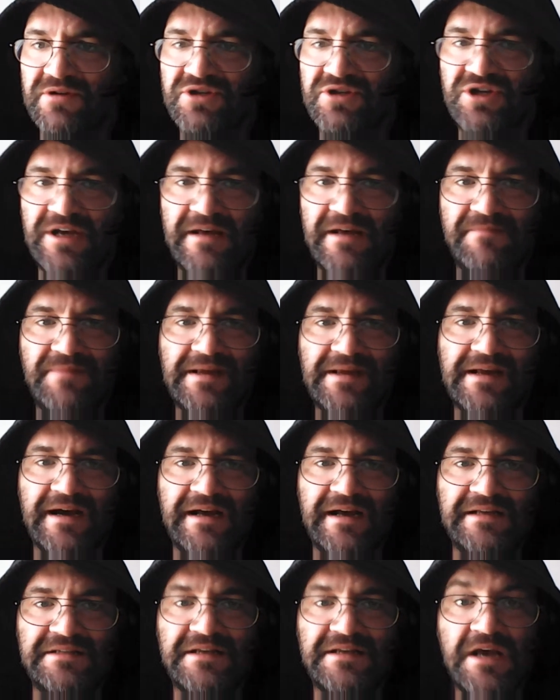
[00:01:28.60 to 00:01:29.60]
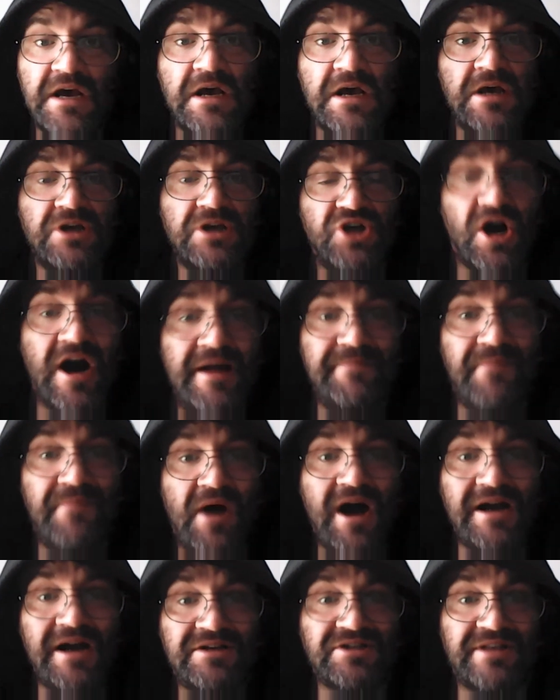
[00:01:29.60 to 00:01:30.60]
bullshit because John
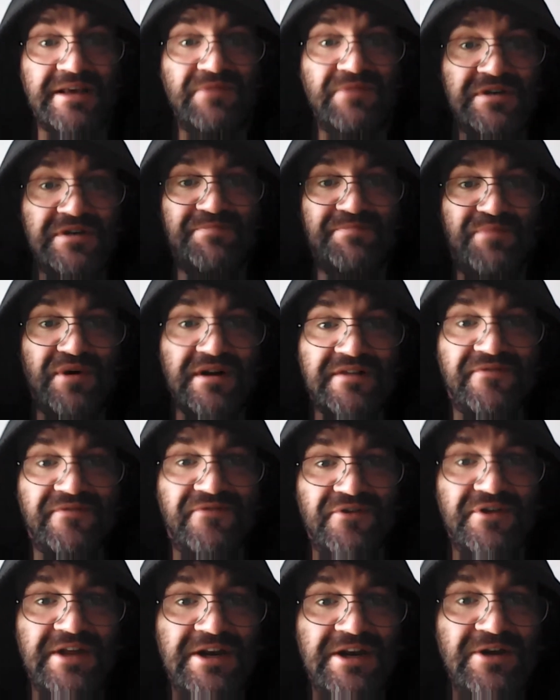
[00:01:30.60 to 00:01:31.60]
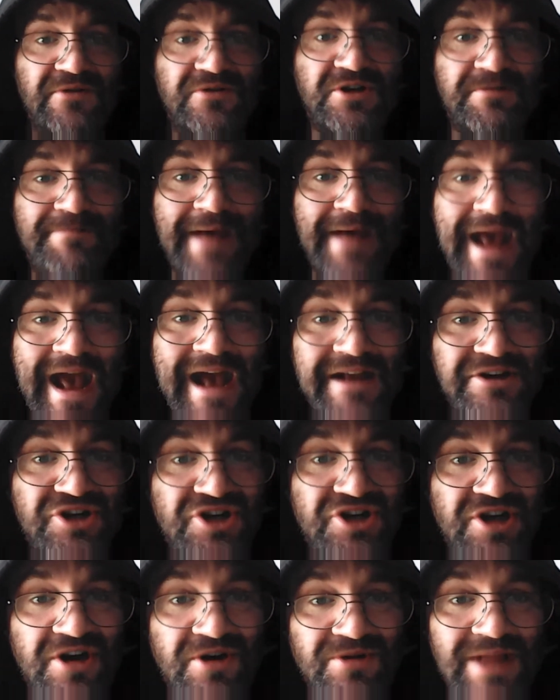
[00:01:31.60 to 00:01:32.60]
Moxley was booked for the New Japan
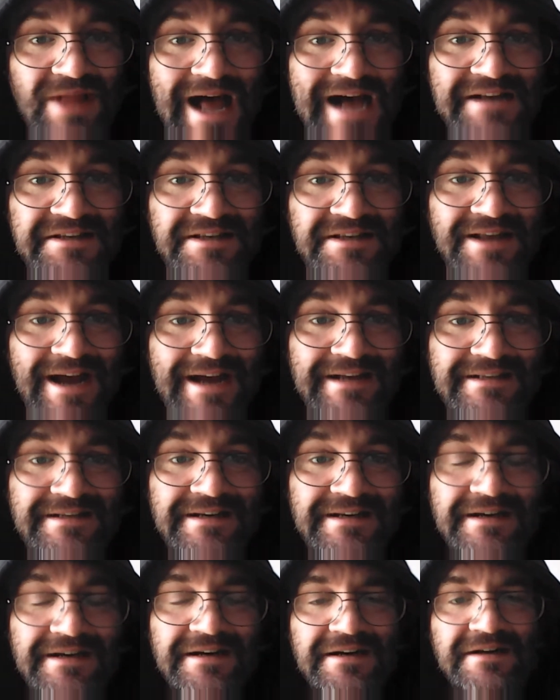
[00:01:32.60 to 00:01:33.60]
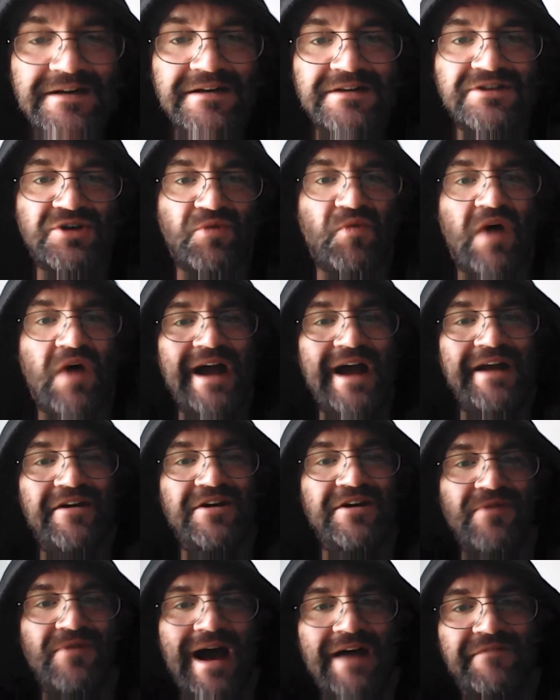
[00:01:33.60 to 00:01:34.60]
show last night. So why
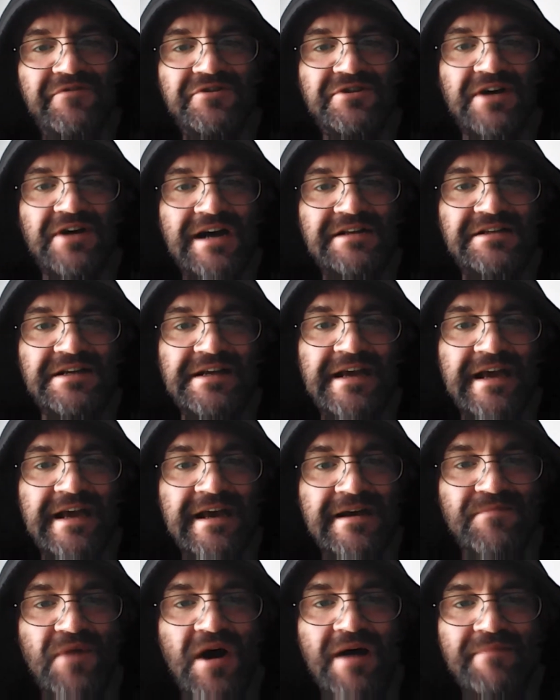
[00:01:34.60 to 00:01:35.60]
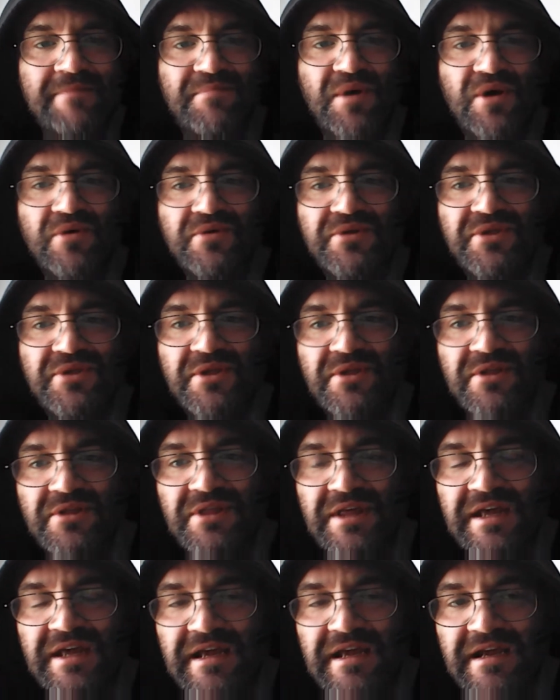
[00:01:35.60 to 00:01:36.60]
are you advertising him on both
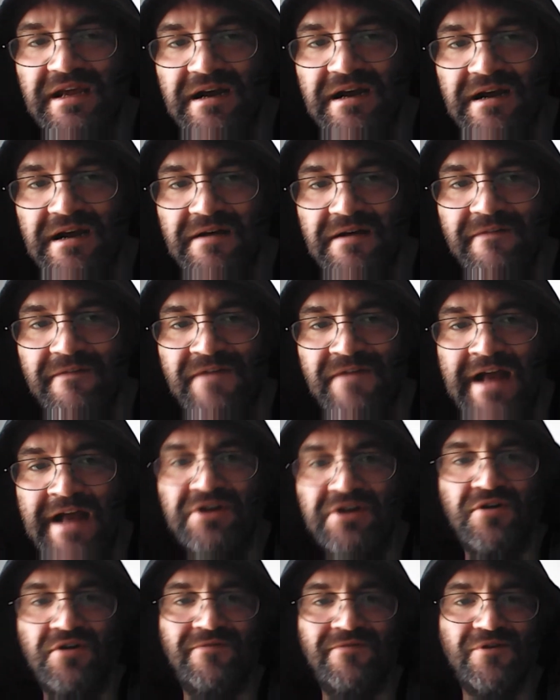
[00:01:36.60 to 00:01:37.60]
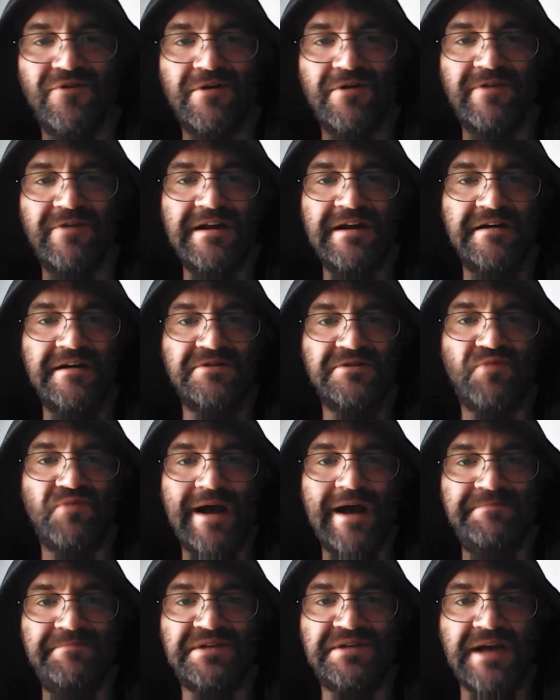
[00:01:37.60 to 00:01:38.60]
the Vancouver Arena's
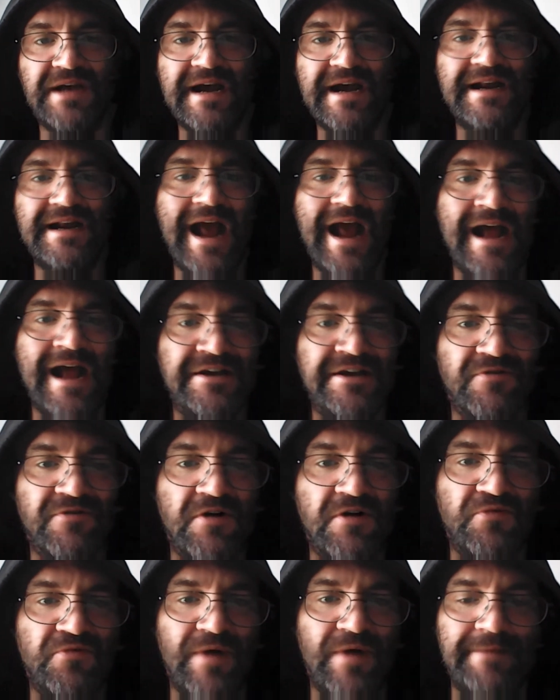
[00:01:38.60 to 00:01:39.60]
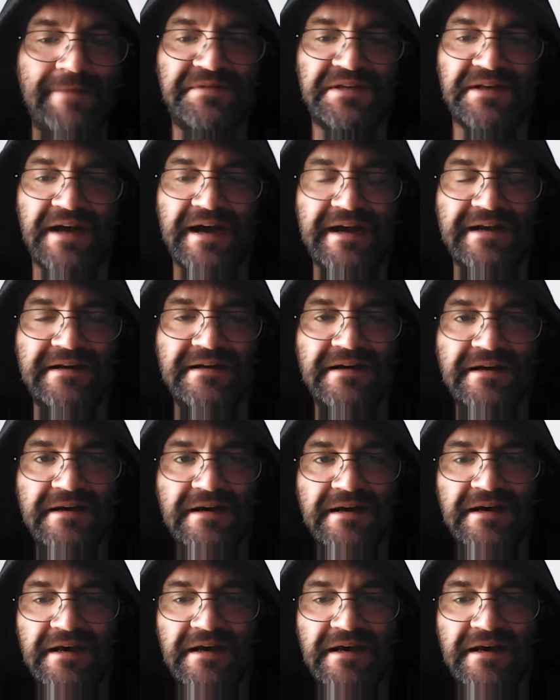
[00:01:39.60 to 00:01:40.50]
website and your own website